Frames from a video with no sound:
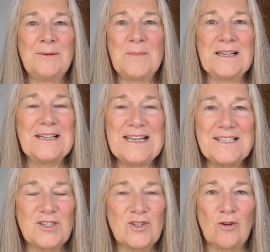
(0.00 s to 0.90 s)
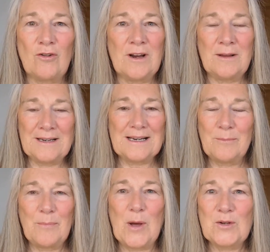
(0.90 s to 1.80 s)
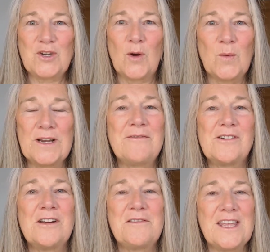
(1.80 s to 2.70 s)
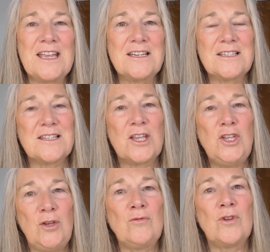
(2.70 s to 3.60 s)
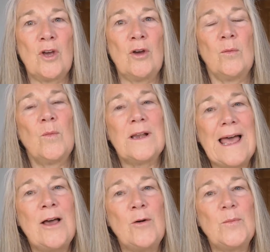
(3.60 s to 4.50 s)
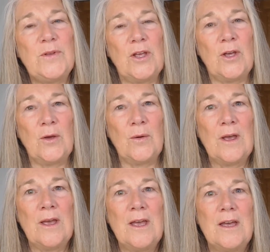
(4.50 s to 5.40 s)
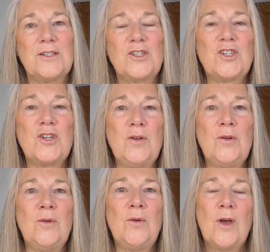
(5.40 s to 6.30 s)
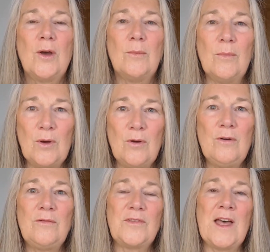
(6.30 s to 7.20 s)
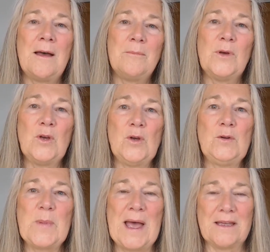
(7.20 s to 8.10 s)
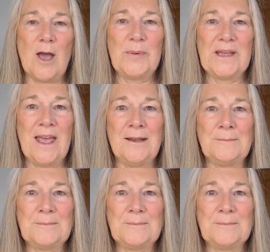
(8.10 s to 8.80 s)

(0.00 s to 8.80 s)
list or a little pot or whatever of things that you know will help you to move that mood back up again.